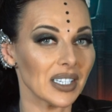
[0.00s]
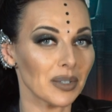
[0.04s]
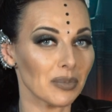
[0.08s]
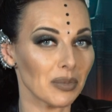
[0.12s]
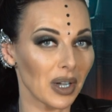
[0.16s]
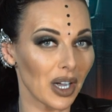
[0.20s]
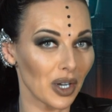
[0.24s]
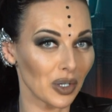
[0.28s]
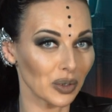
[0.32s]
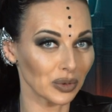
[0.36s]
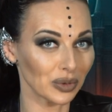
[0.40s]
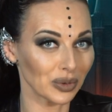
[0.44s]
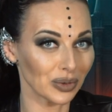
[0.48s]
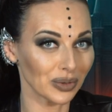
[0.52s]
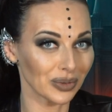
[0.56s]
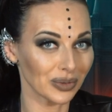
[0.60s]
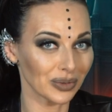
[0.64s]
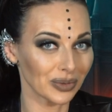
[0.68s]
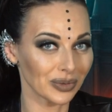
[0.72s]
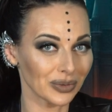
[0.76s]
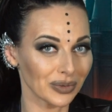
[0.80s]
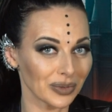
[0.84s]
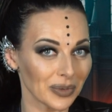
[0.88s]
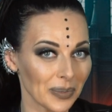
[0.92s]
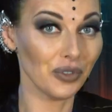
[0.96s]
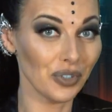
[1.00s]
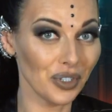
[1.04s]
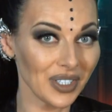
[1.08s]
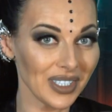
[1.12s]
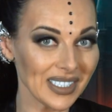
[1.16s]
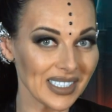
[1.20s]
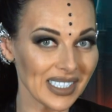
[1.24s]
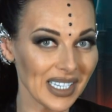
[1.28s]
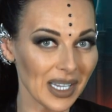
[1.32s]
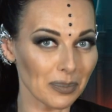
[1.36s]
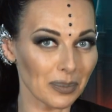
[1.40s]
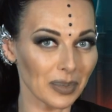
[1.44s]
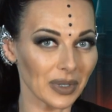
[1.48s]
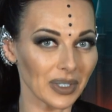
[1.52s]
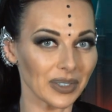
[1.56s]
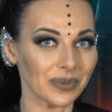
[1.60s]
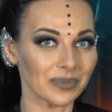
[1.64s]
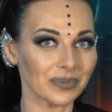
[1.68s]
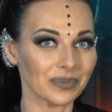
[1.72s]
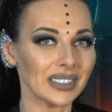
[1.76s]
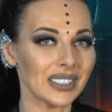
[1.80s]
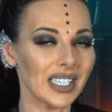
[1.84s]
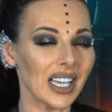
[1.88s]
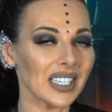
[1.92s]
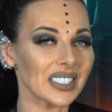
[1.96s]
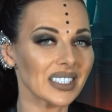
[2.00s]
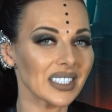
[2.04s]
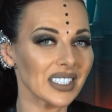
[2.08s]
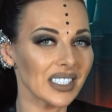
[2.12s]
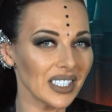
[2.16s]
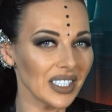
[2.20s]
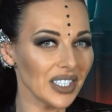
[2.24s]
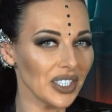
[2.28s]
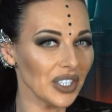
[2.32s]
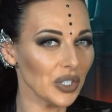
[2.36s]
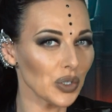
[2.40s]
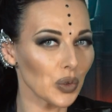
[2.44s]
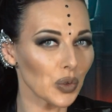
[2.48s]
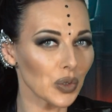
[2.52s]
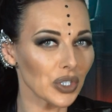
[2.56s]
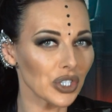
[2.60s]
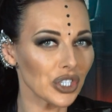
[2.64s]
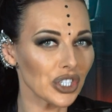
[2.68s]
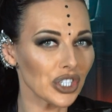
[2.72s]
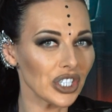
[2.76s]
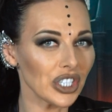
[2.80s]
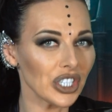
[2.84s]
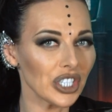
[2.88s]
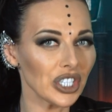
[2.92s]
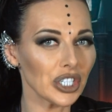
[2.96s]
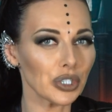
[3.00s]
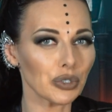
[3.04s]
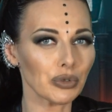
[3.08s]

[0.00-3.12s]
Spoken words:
about. For example, does he or she